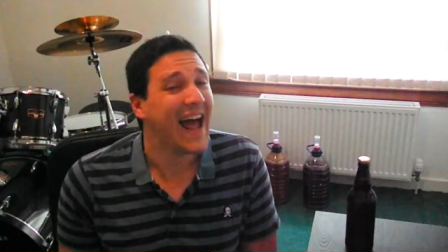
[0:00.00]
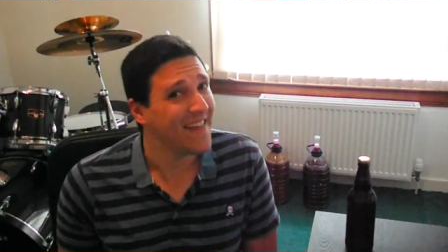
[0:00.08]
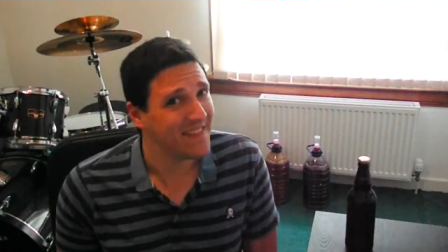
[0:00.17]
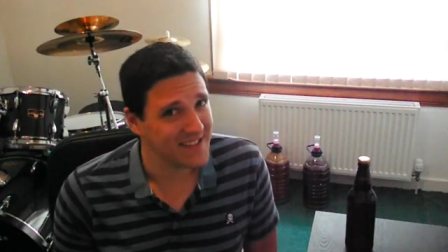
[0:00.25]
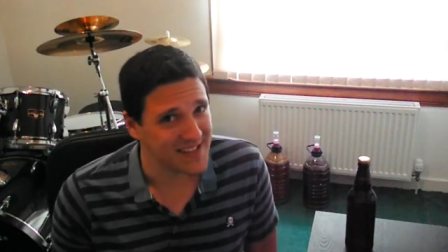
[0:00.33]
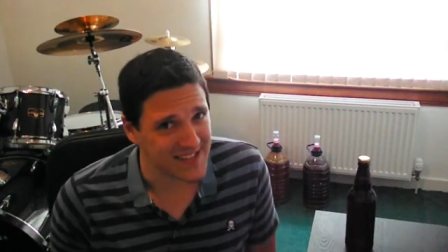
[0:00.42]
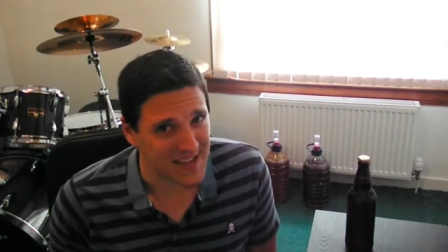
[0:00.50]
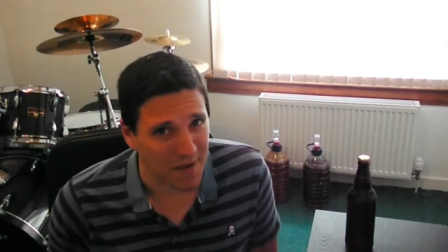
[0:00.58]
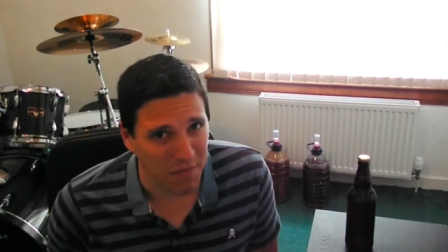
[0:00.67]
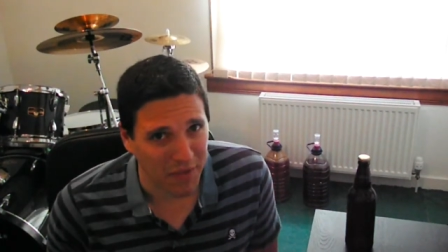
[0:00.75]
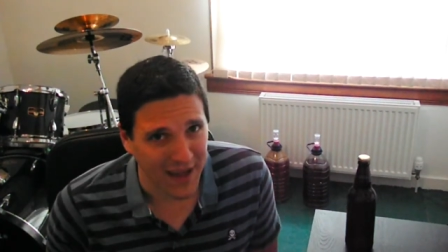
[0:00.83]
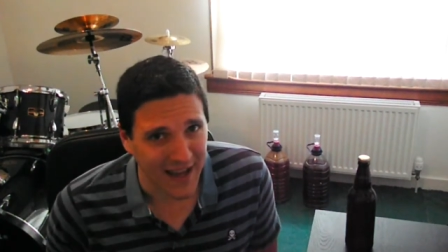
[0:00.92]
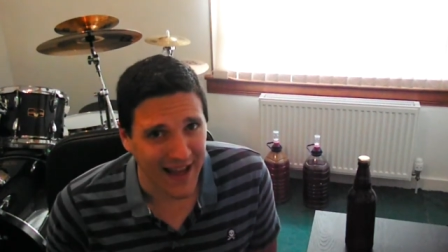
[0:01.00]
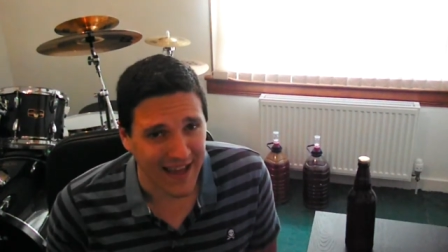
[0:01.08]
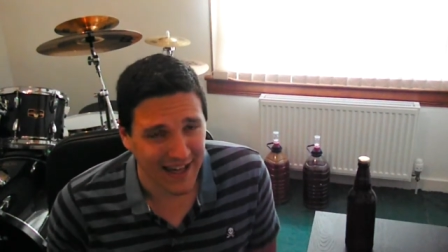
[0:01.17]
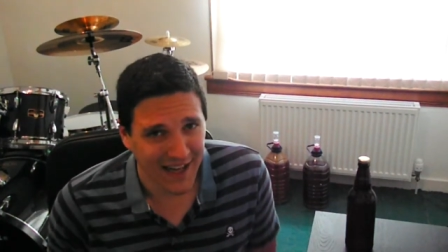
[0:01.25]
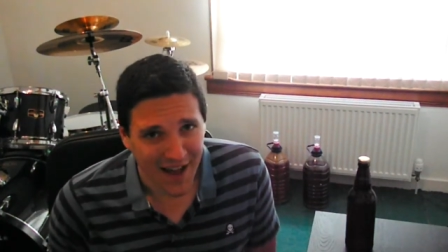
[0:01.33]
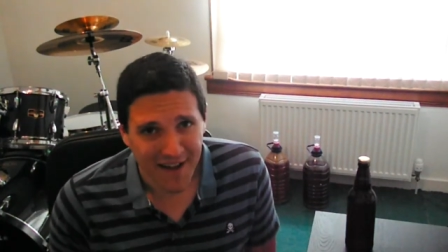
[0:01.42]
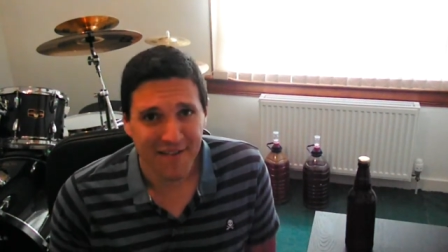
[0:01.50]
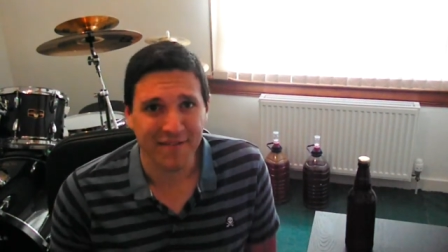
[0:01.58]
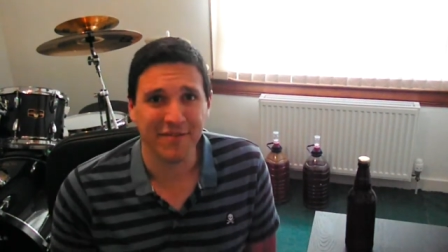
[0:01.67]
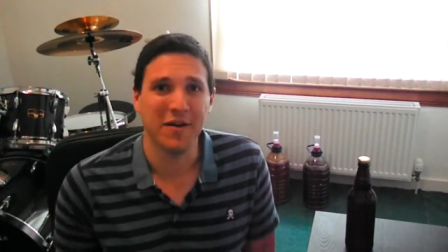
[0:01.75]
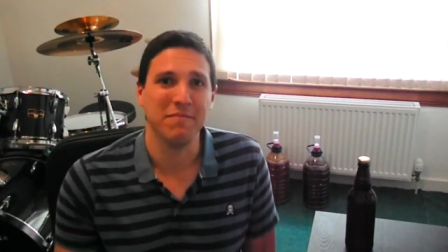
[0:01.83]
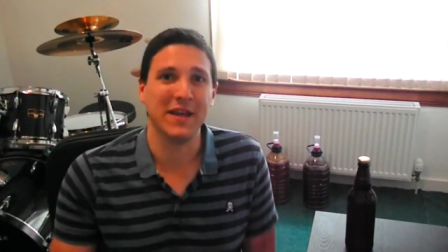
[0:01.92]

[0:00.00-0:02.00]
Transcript: And this is something I love,